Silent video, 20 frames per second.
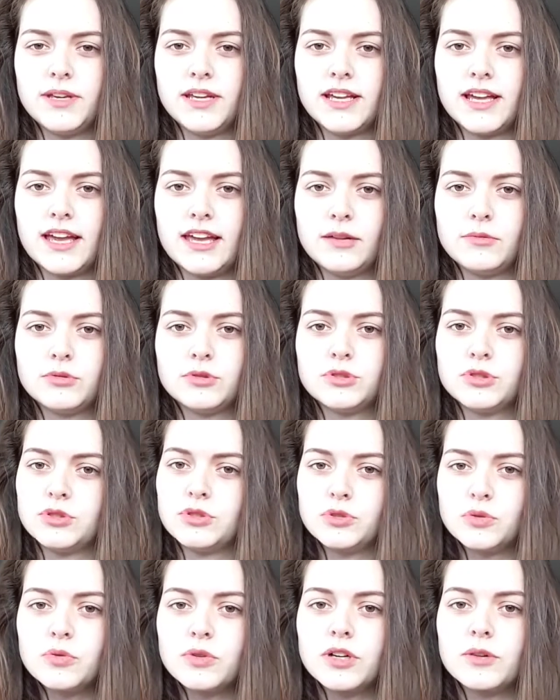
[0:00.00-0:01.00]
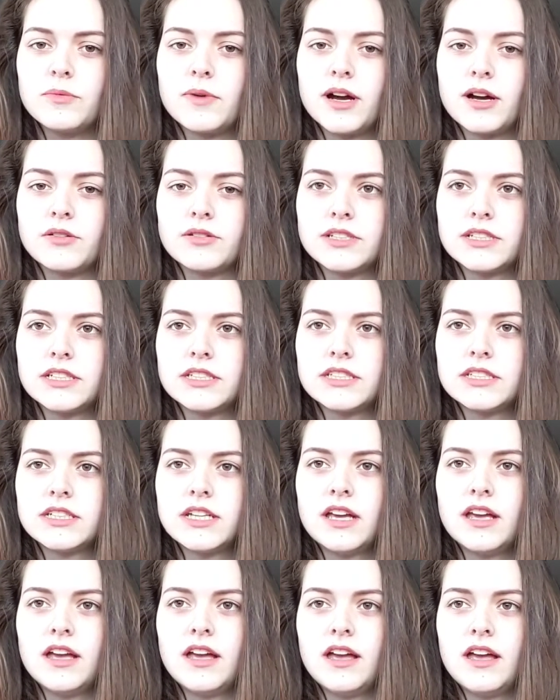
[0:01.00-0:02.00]
being able to talk about it
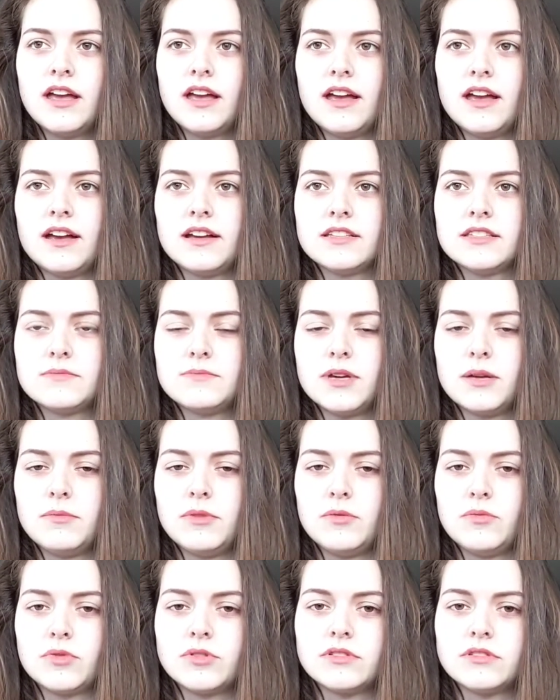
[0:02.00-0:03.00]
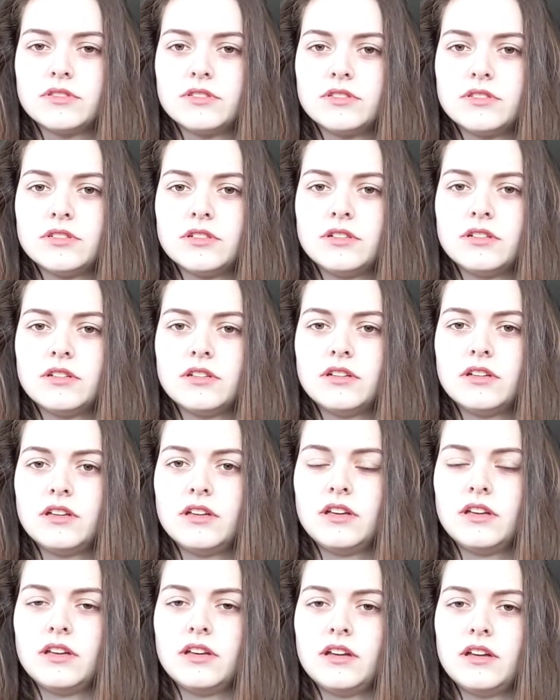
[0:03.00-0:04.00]
has made me want
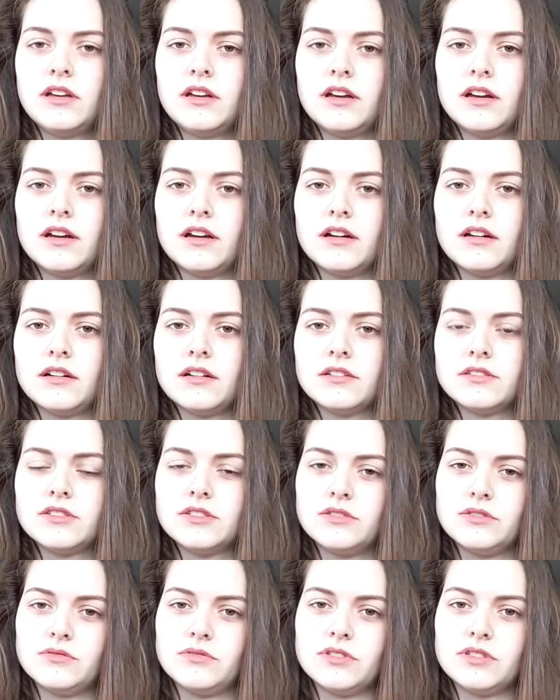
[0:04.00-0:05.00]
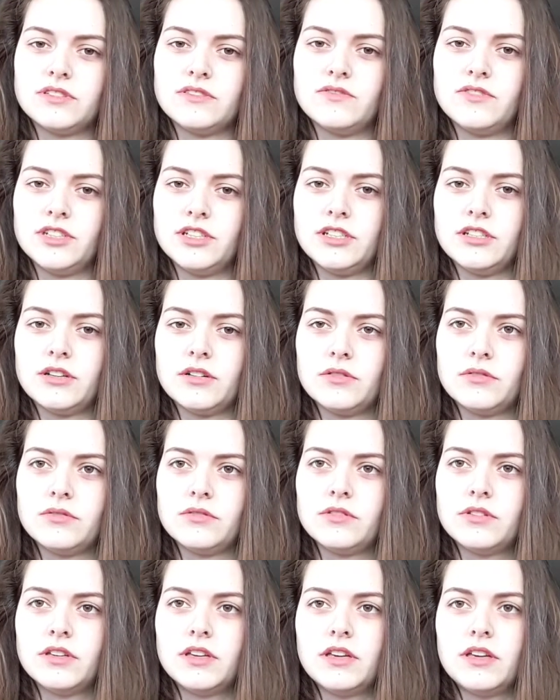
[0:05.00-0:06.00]
to do this video,
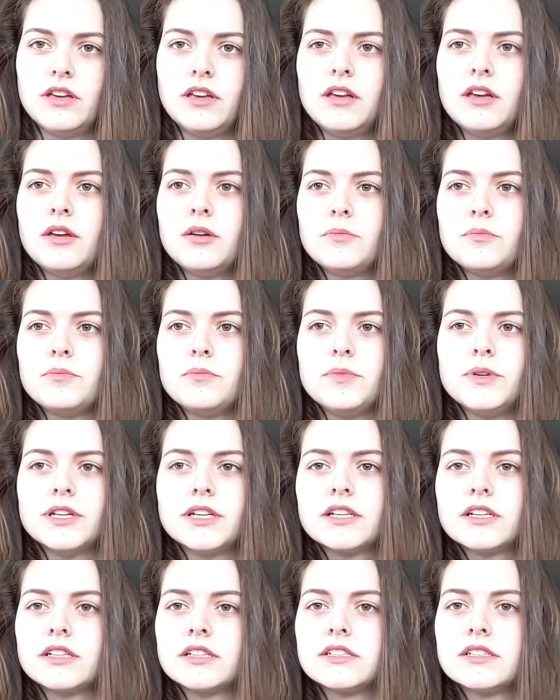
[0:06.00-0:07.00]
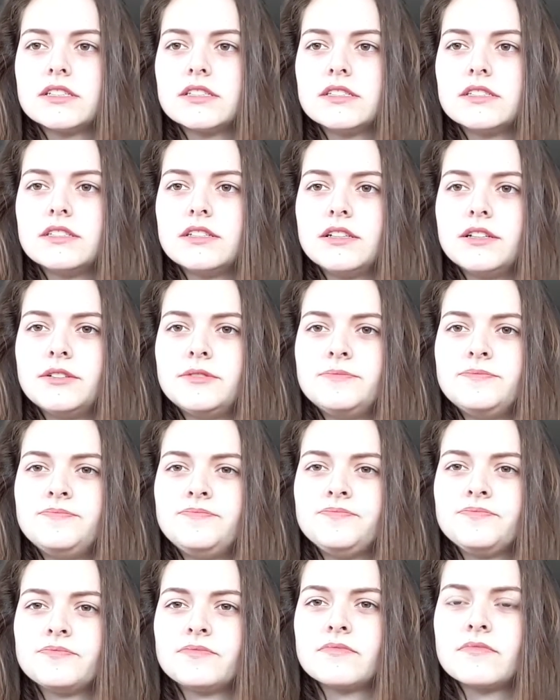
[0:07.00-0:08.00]
because
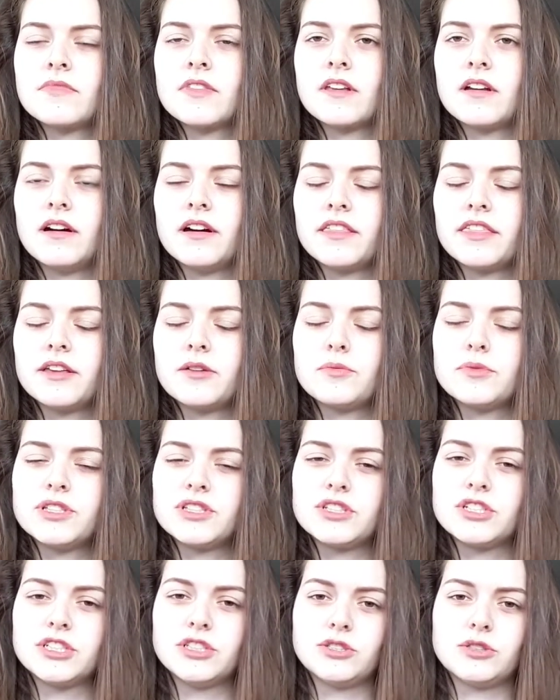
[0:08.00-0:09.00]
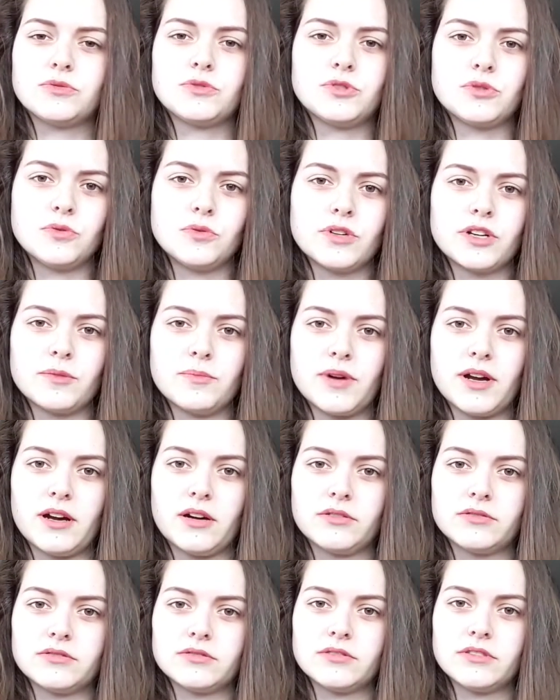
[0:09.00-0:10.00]
I think we still don't talk
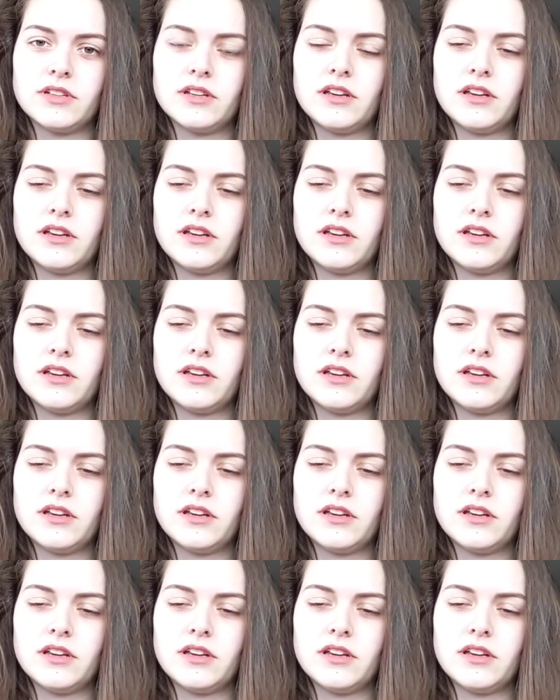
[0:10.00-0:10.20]
about